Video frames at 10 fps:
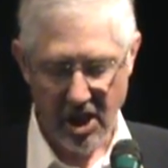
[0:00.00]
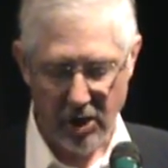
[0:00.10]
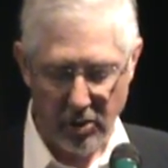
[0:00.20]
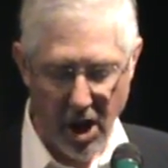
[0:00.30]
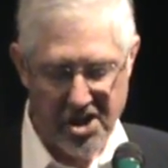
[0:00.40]

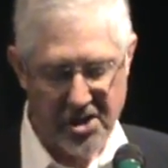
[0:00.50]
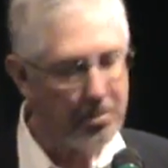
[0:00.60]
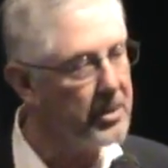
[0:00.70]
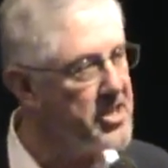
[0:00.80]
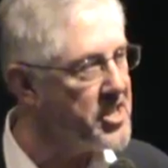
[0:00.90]
across
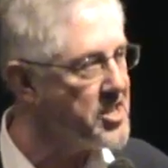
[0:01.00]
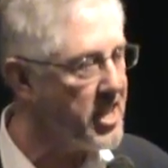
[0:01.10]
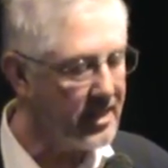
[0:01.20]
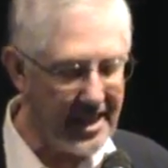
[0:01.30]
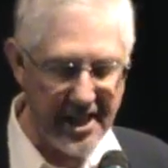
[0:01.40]
the bridges
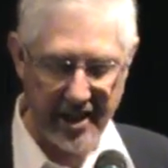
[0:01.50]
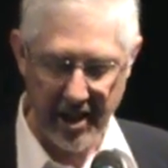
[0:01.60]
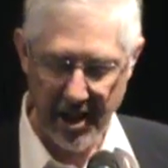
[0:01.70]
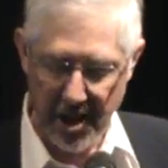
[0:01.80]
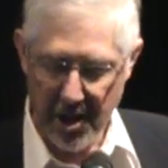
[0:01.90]
that link
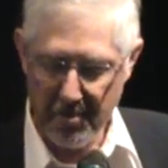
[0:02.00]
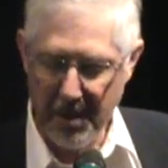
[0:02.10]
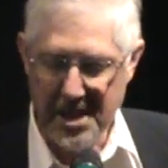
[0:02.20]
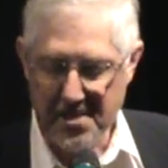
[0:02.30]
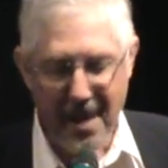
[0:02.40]

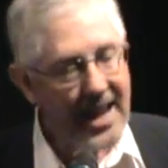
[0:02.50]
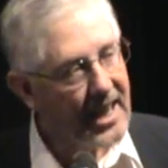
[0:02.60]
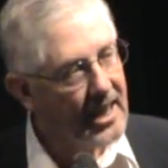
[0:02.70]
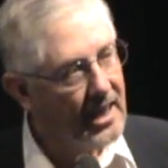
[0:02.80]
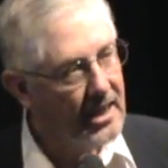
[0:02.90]

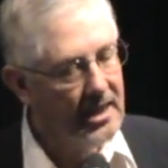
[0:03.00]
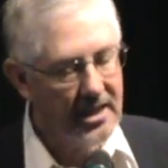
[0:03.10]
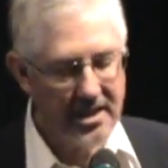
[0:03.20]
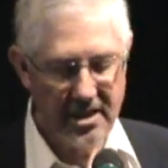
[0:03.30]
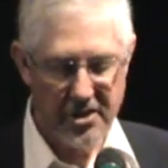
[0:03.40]
peacemaking
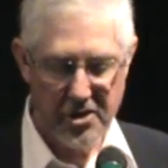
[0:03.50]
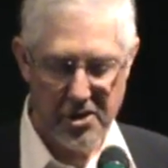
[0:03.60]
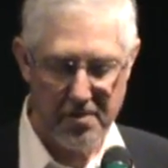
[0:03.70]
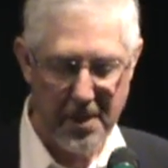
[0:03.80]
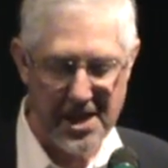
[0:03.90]

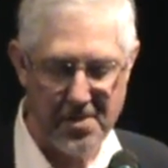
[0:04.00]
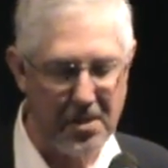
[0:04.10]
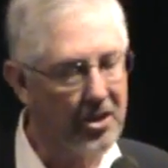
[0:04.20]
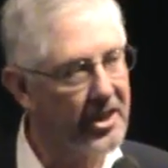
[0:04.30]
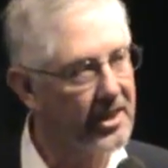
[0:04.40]
to peace
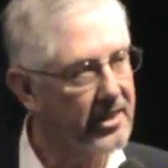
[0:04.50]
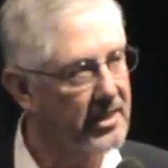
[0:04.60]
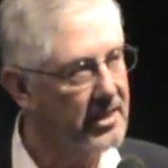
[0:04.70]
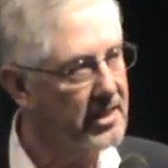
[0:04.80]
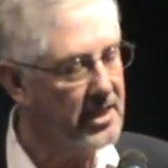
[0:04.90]

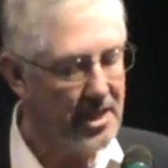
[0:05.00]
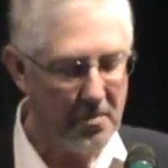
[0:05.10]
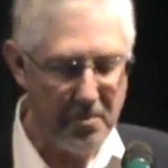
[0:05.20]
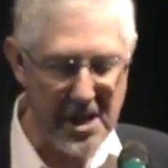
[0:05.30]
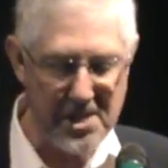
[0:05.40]

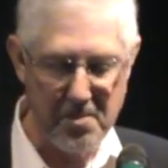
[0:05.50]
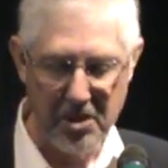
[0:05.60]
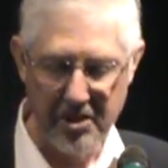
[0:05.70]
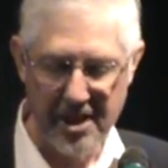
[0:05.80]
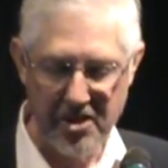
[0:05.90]

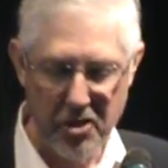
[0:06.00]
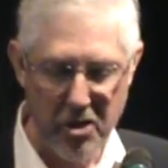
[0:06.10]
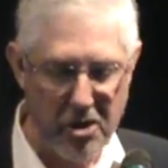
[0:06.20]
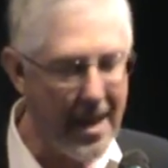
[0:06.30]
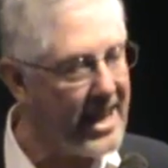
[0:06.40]
building to
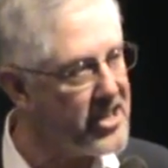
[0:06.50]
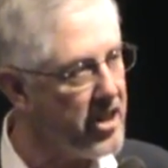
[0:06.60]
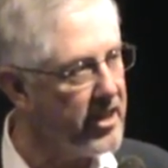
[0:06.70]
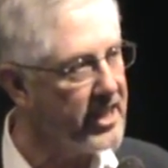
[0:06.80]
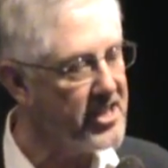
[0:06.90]

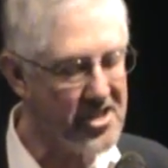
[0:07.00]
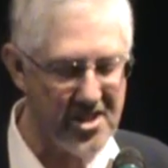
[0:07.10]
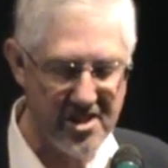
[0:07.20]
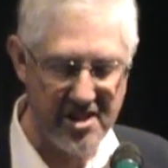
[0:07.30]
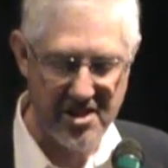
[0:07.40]
humanitarian
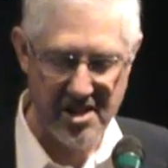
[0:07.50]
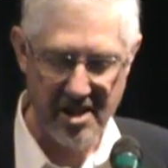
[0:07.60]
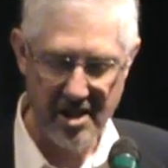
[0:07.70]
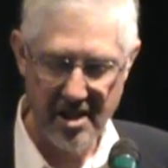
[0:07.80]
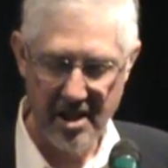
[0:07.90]
assistance,